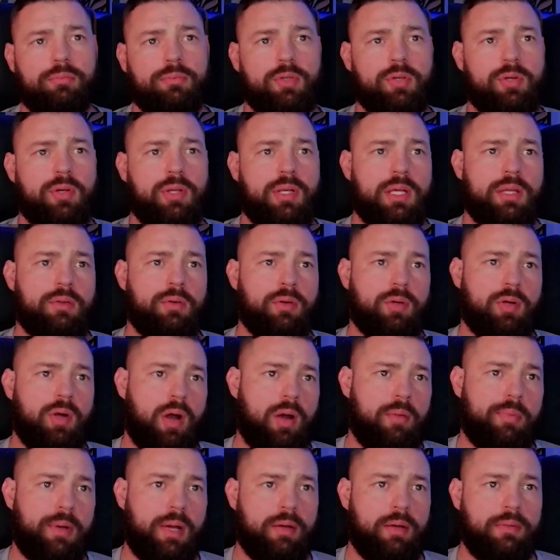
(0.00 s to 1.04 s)
You can either
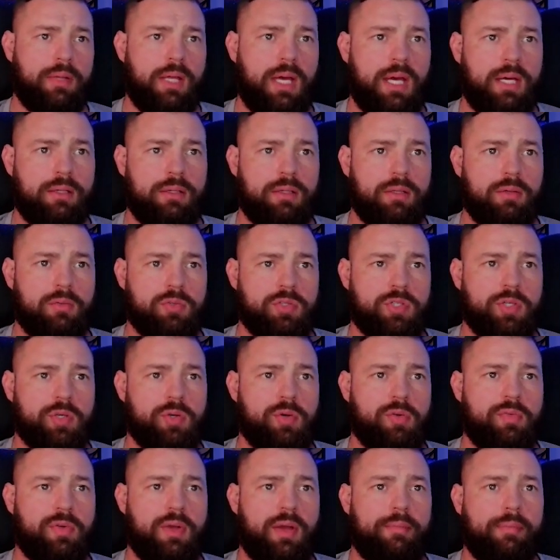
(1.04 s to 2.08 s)
compound that, it'll
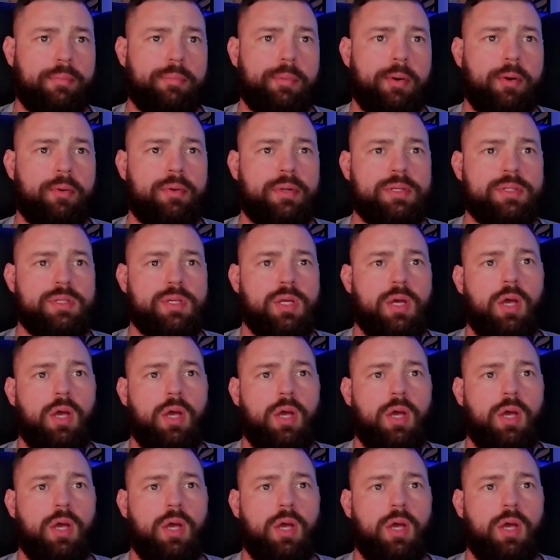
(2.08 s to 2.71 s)
show if you have a bonus,